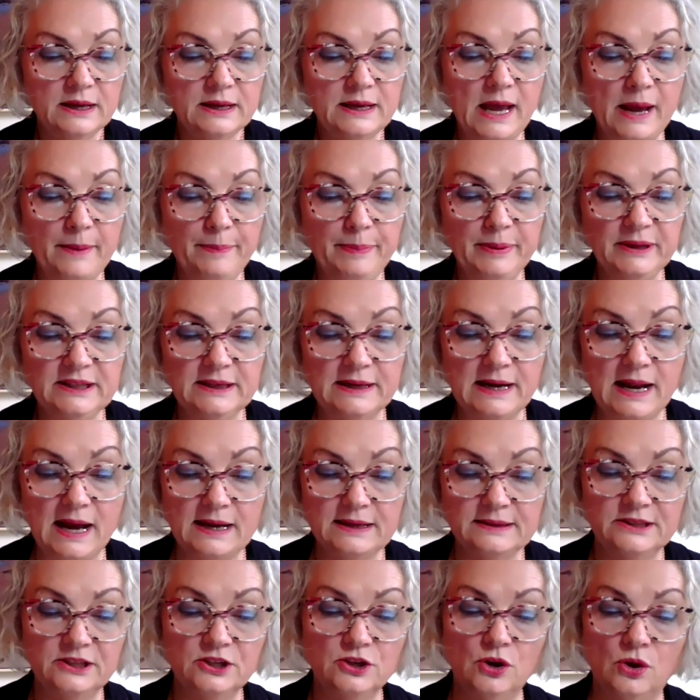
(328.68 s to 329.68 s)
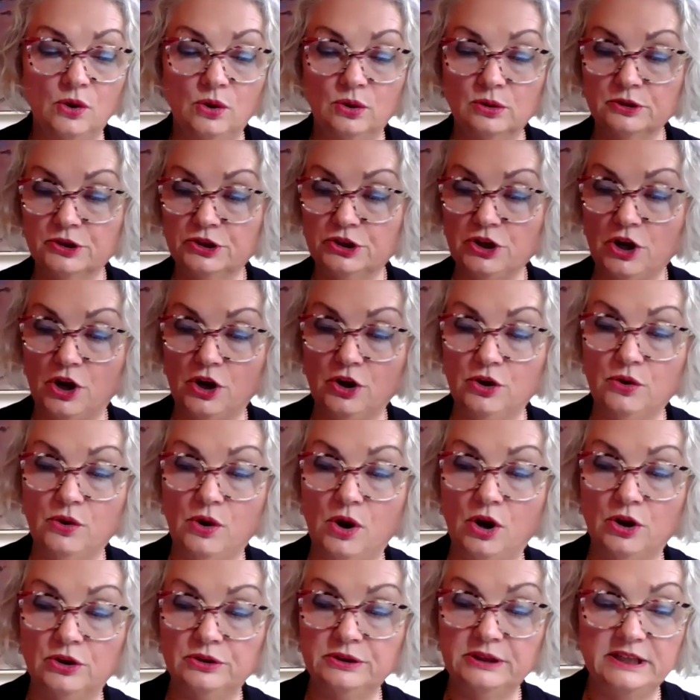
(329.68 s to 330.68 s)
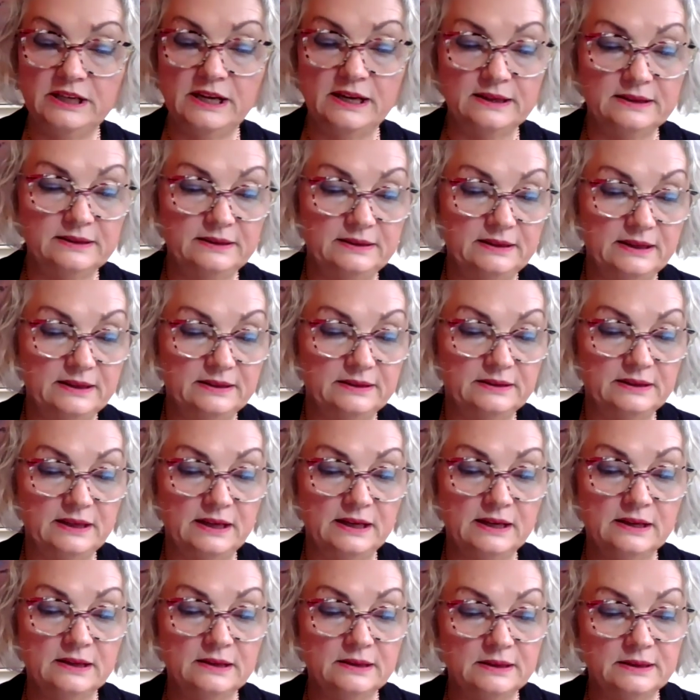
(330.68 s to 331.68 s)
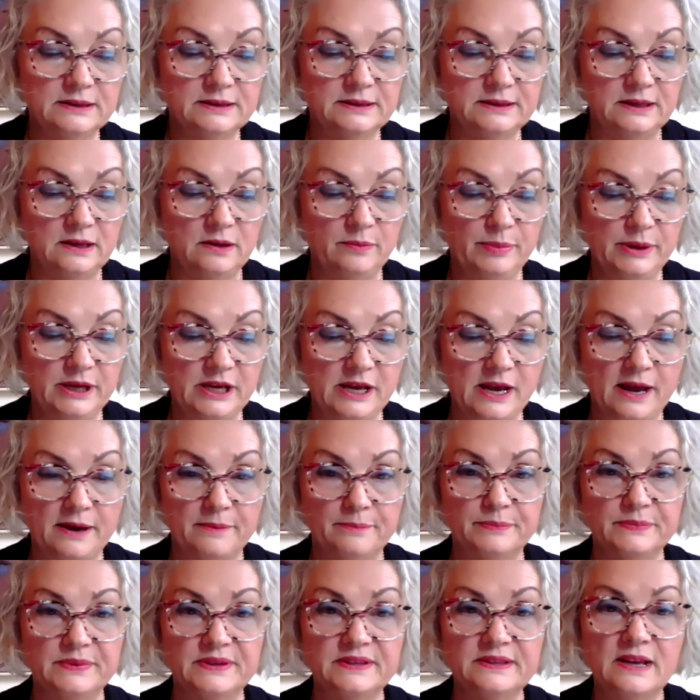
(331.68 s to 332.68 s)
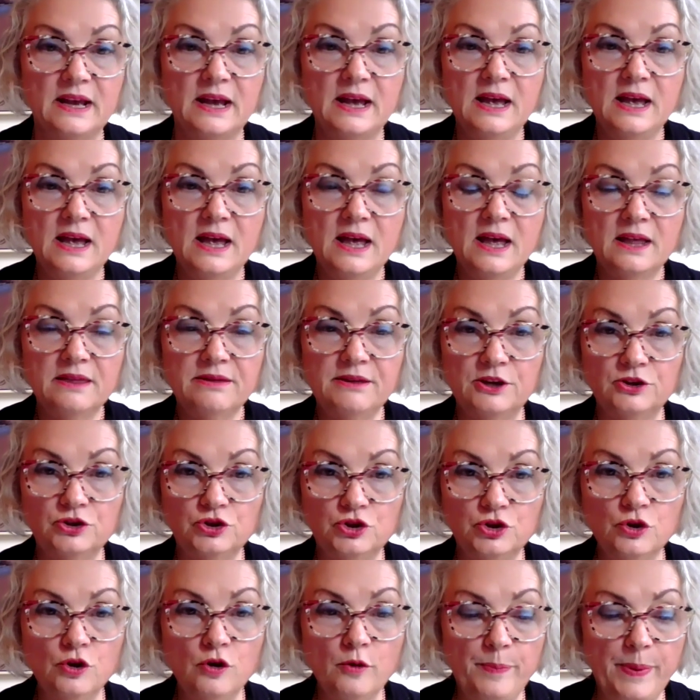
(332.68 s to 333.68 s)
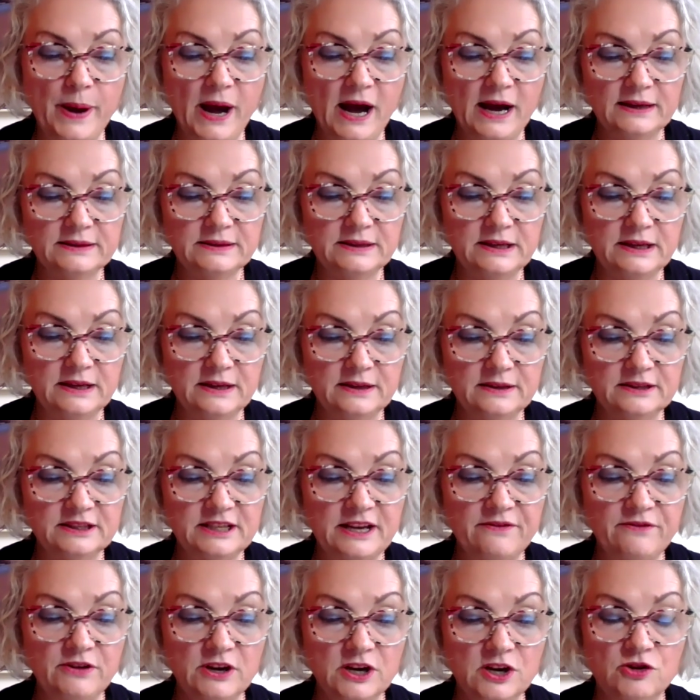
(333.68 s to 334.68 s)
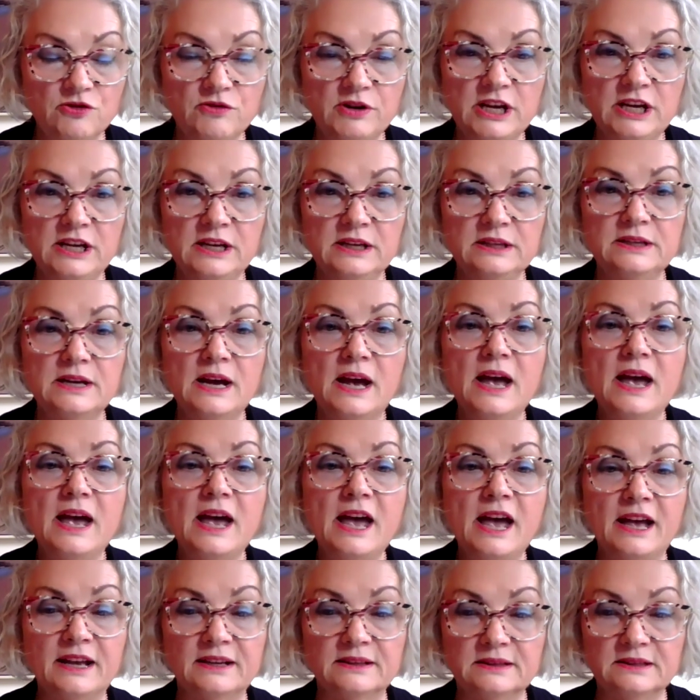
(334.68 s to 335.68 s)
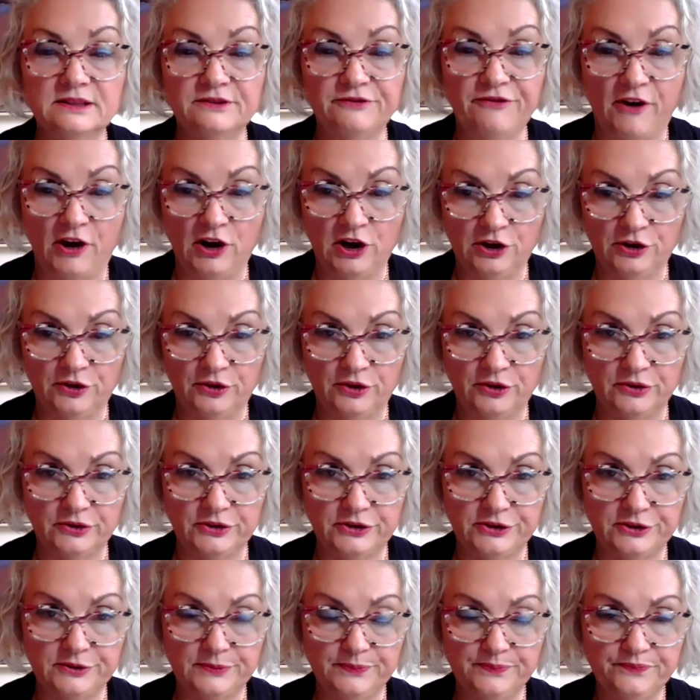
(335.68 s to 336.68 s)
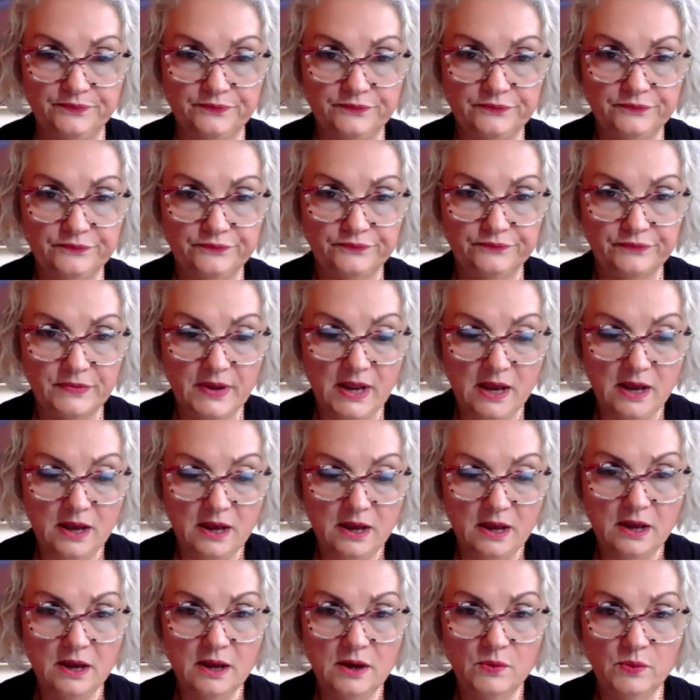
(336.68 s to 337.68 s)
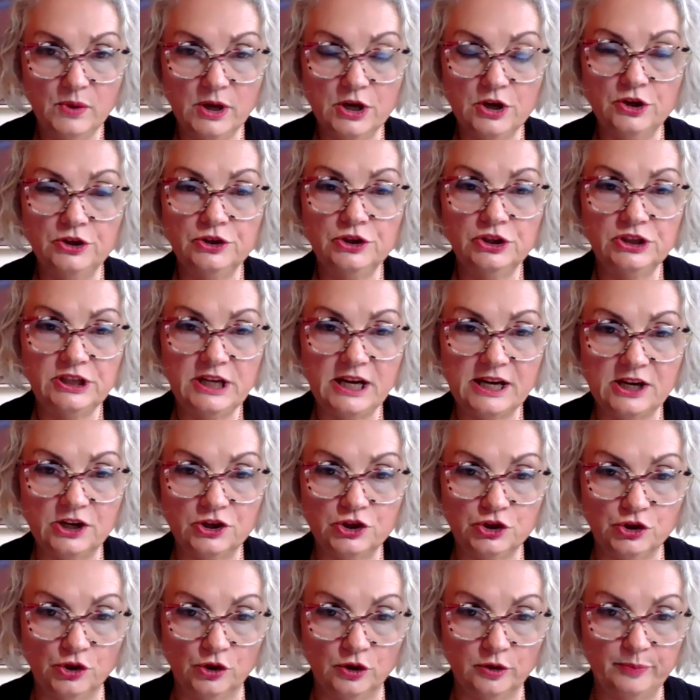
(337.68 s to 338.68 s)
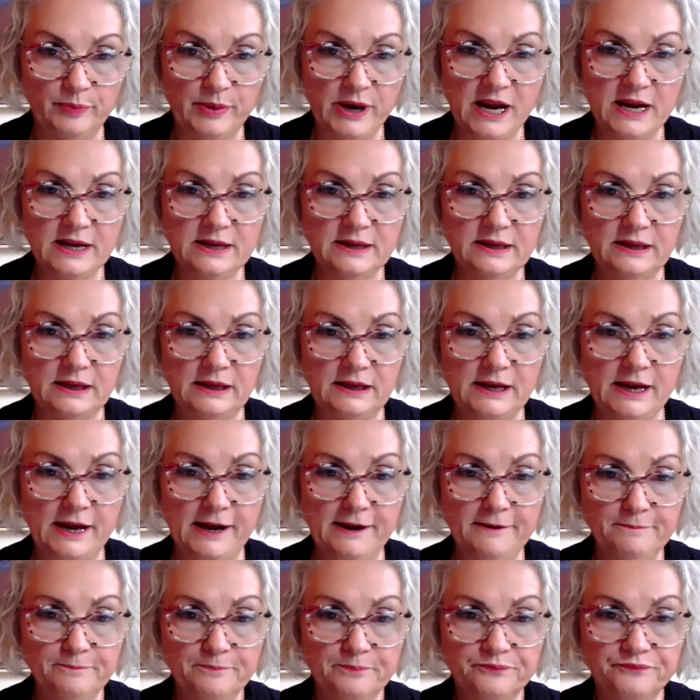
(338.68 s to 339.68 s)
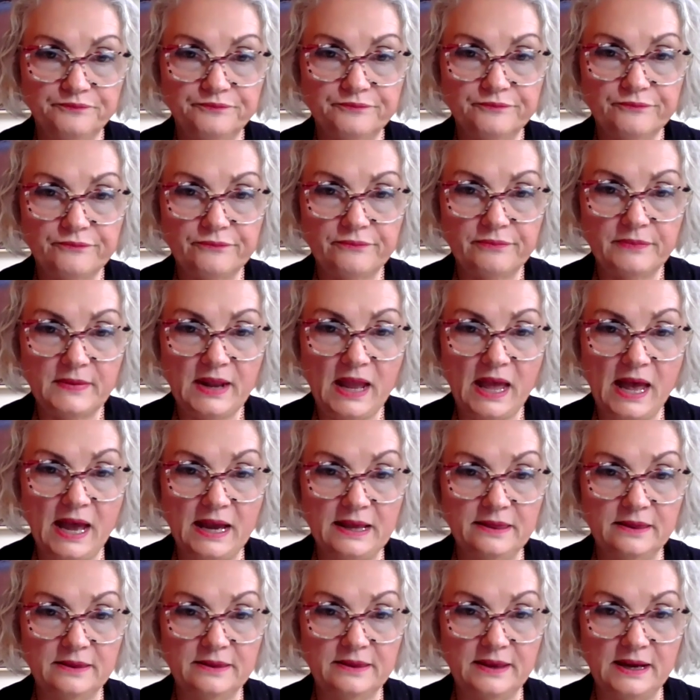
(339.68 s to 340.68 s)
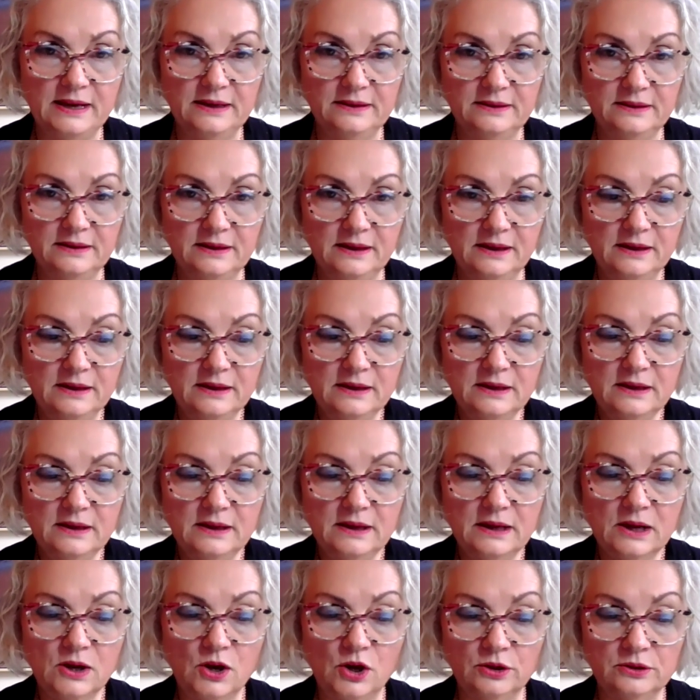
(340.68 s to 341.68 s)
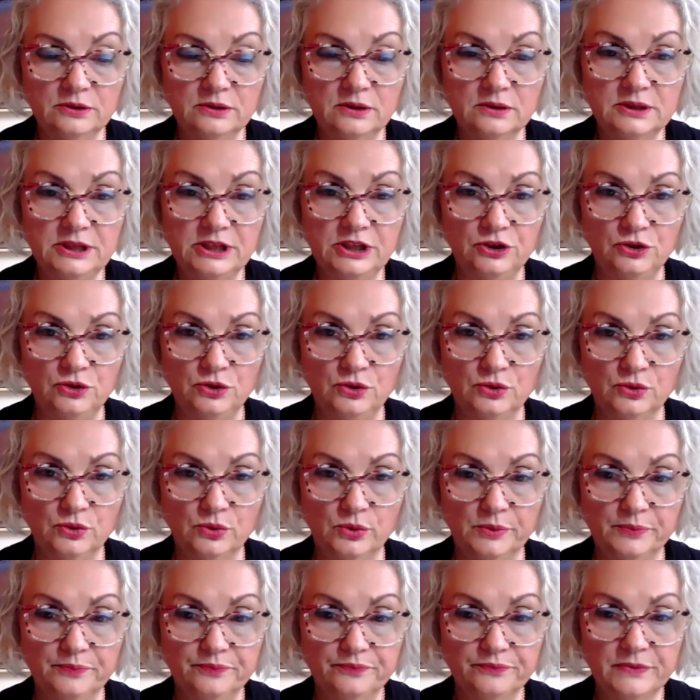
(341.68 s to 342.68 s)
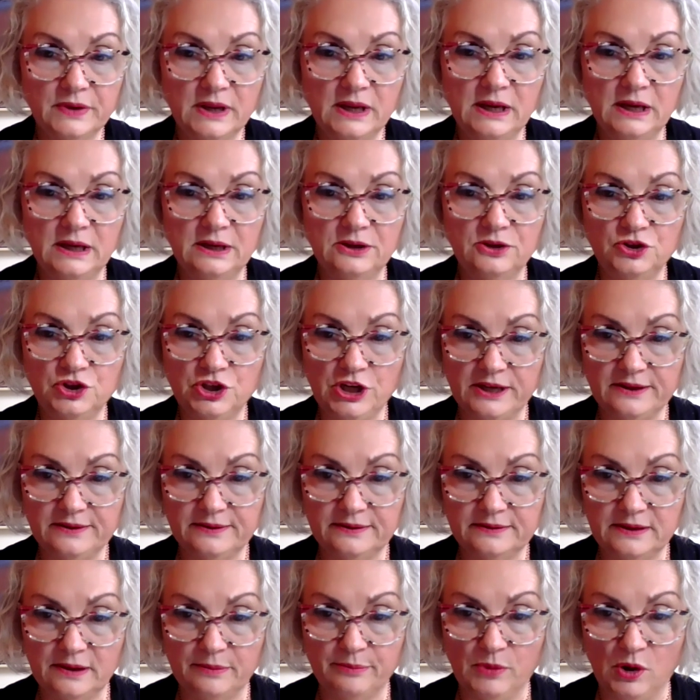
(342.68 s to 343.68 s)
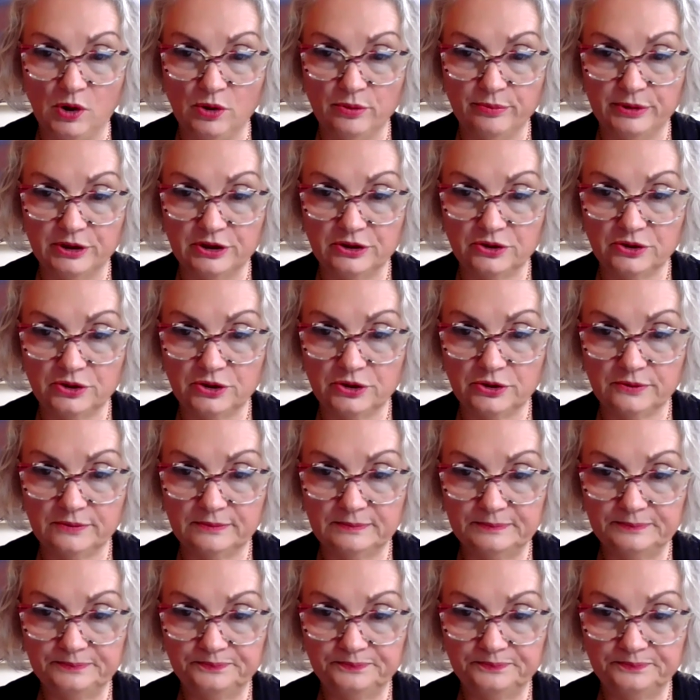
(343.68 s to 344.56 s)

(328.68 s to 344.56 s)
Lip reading: capitalizing also on the existing CBMs. The two parties have agreed as follows. We're going to take a short break here and then continue in just a moment.